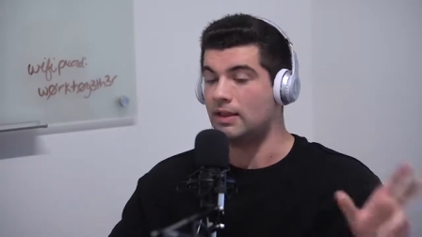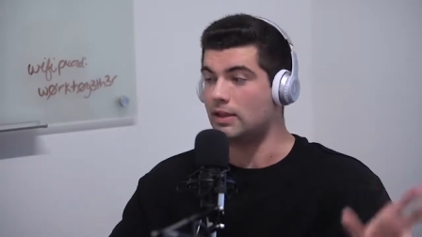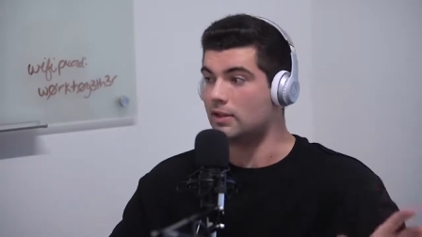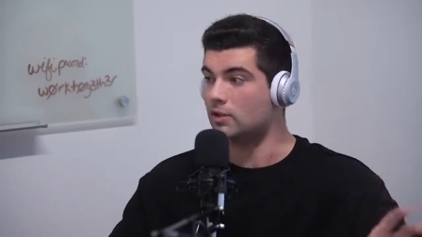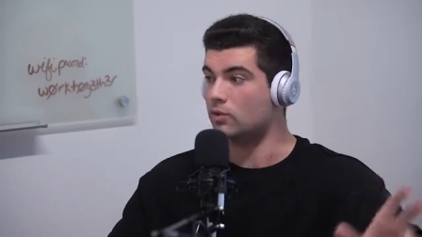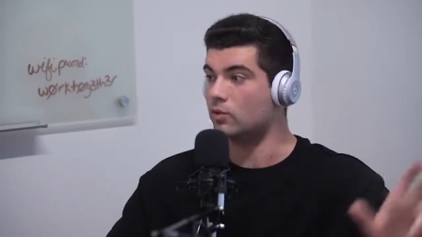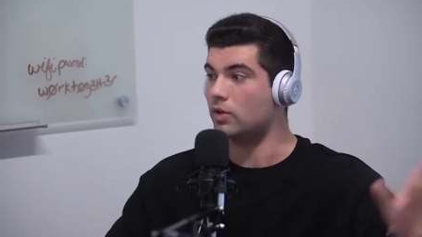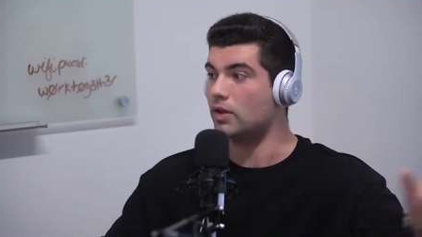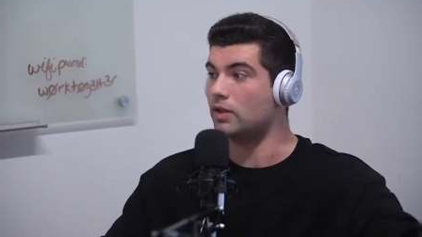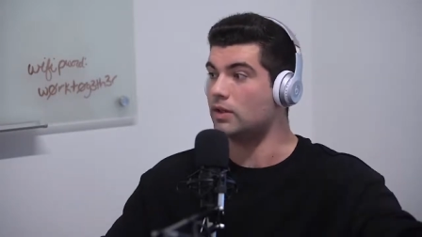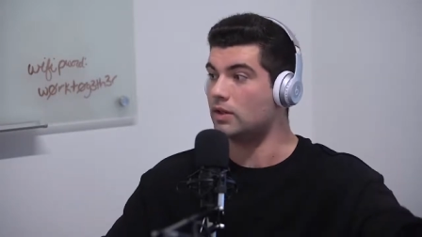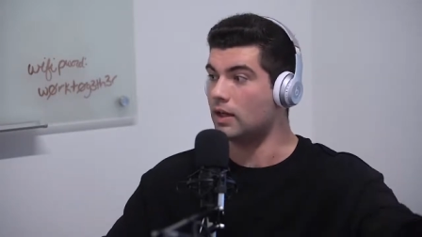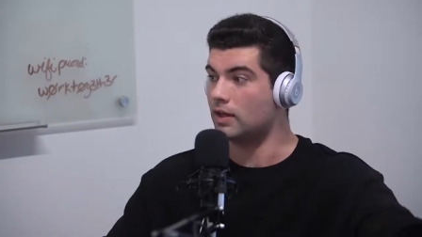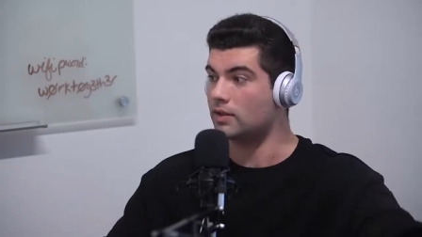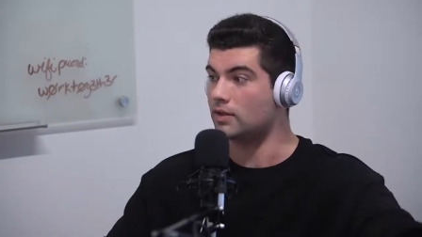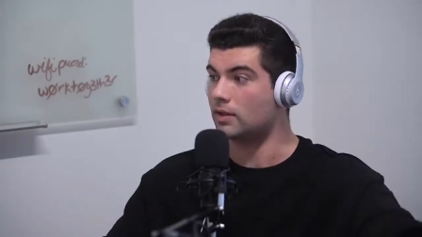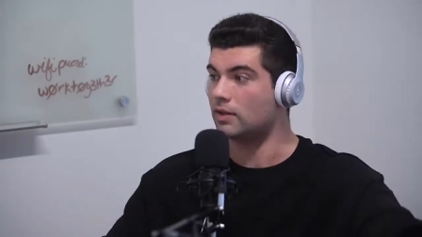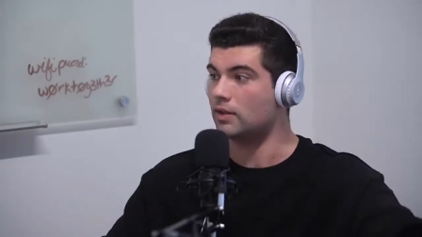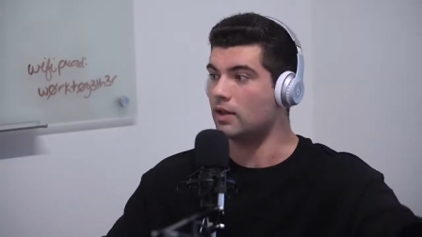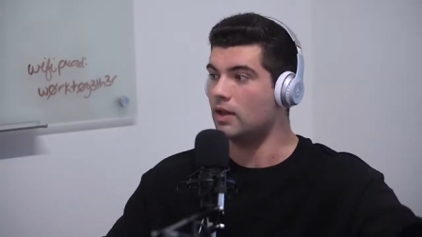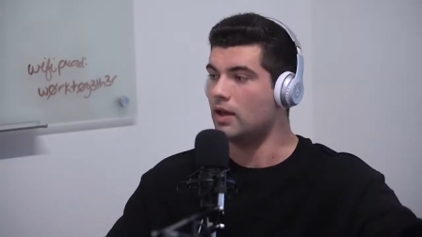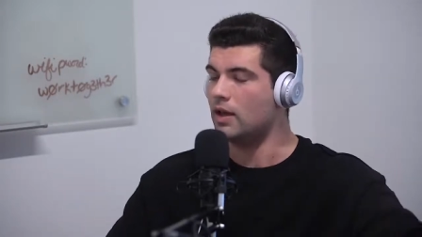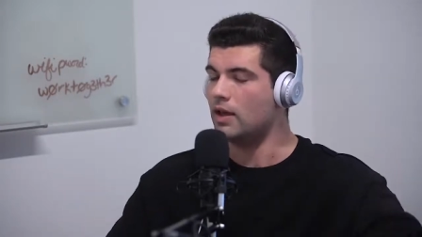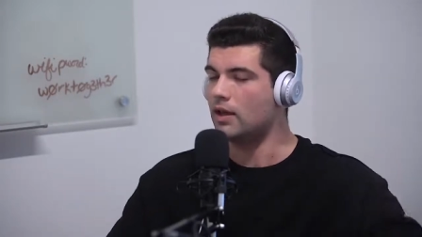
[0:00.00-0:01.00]
this one
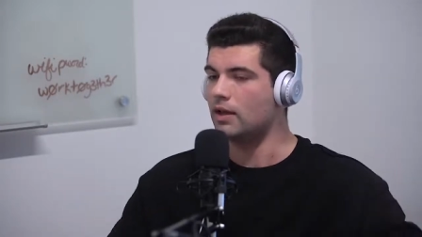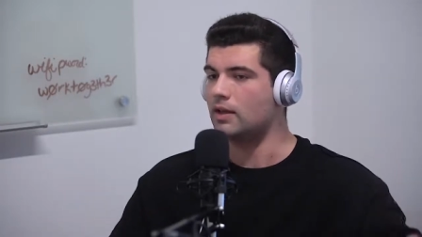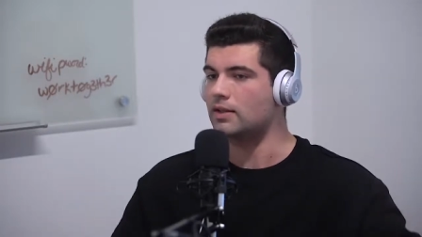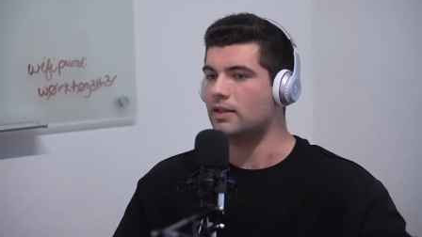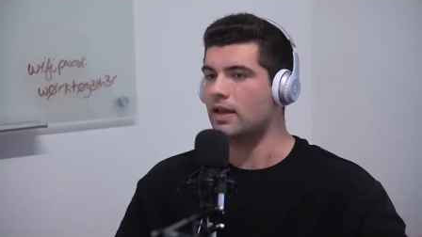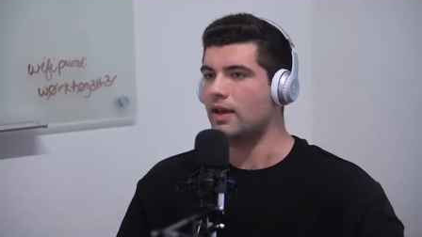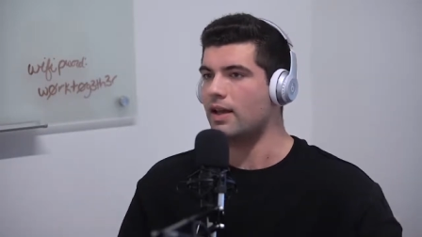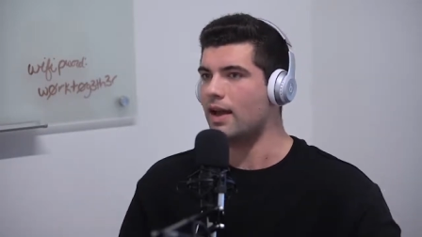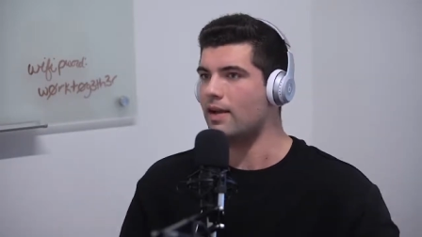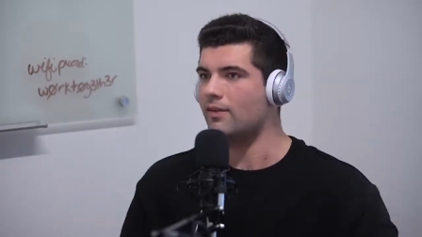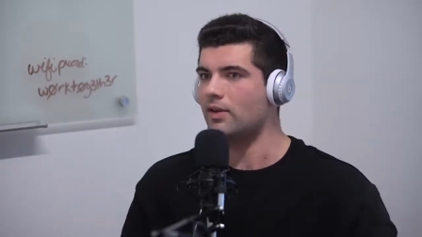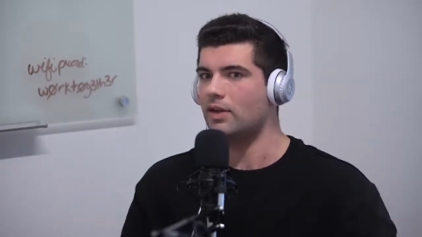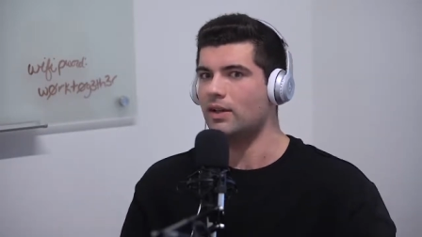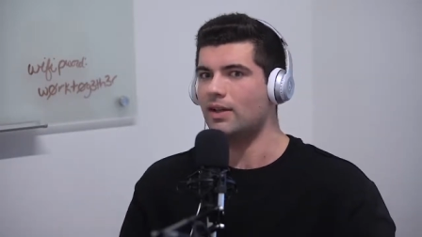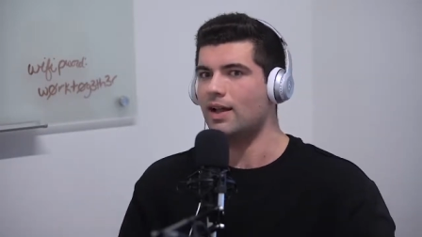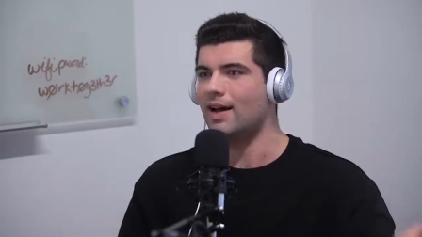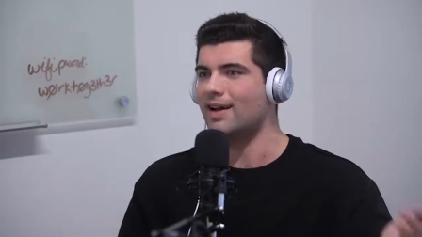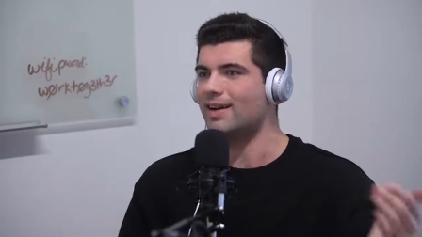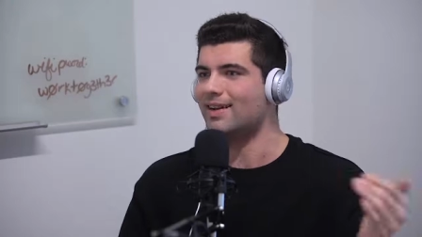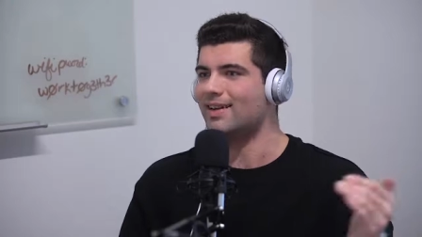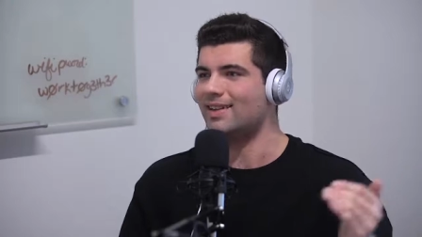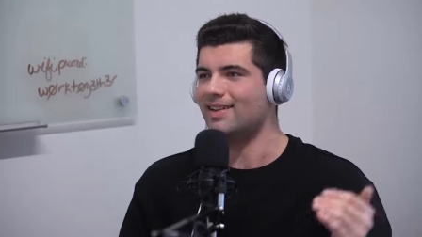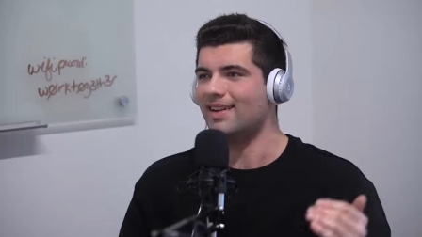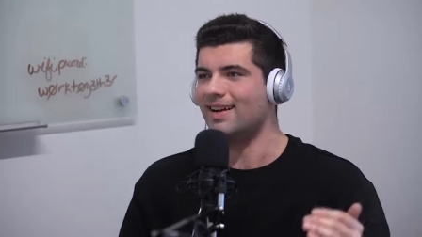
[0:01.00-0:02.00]
doesn't. Because I have a
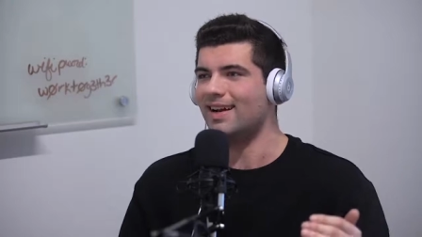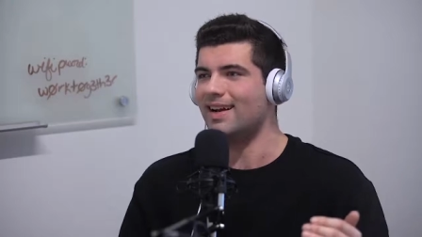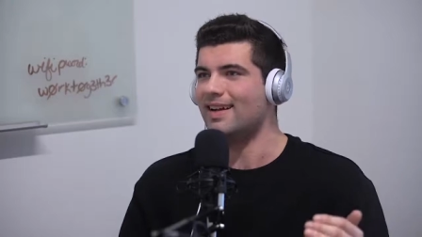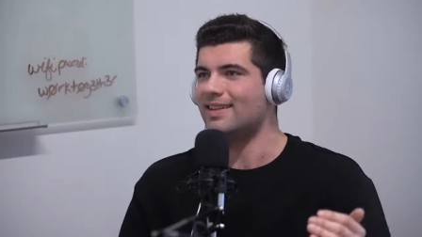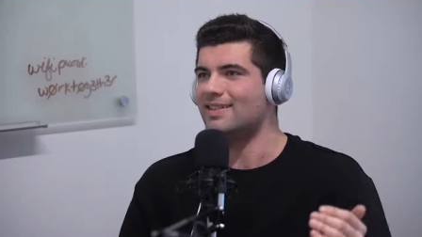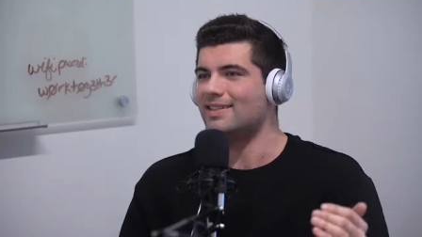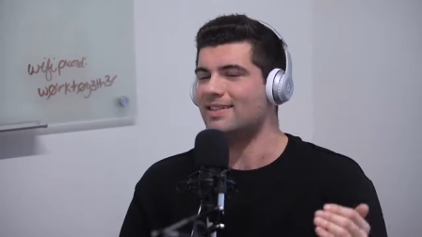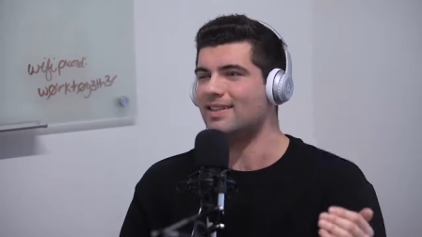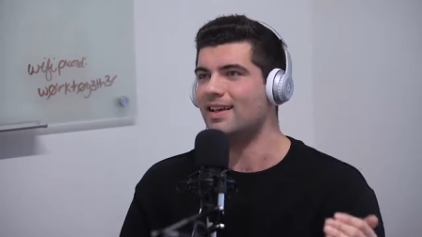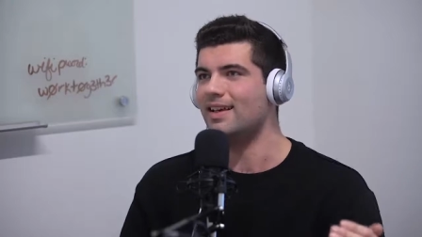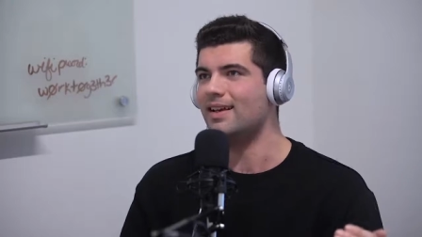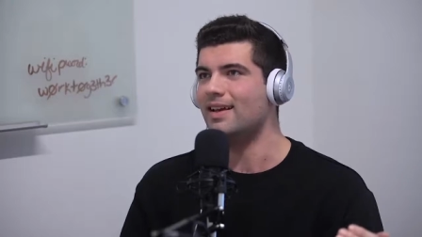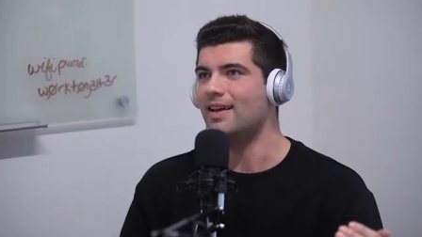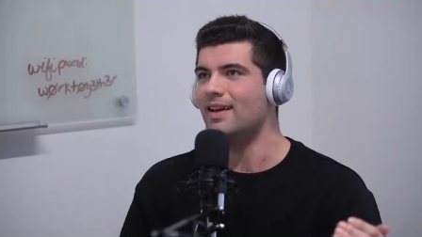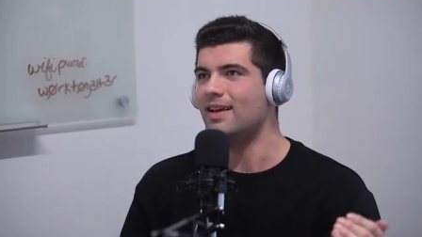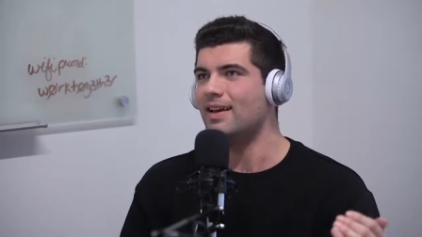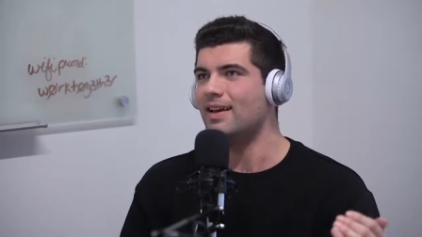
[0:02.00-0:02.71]
lot of clients that